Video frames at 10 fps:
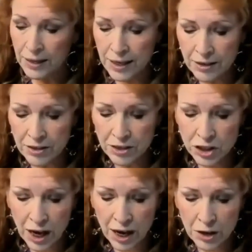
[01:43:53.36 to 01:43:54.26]
Neither
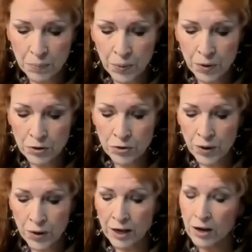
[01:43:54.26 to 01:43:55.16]
shall you pour
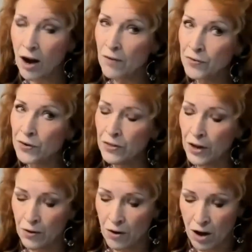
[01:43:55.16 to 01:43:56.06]
drink offering
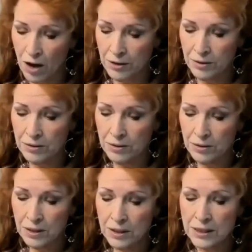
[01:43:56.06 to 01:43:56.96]
thereon.
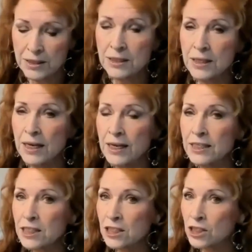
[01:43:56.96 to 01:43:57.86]
This is an
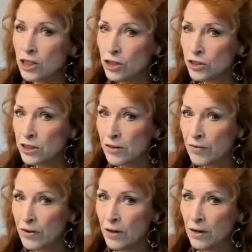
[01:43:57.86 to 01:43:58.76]

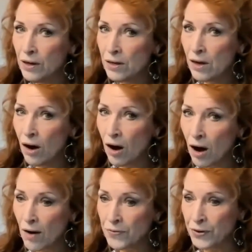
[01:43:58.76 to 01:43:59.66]
exclusive
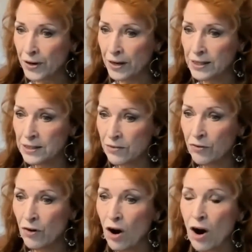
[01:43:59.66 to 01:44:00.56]
offering, it's
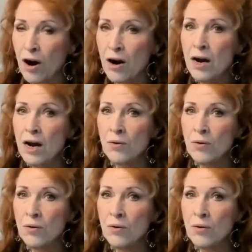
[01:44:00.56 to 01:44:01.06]
for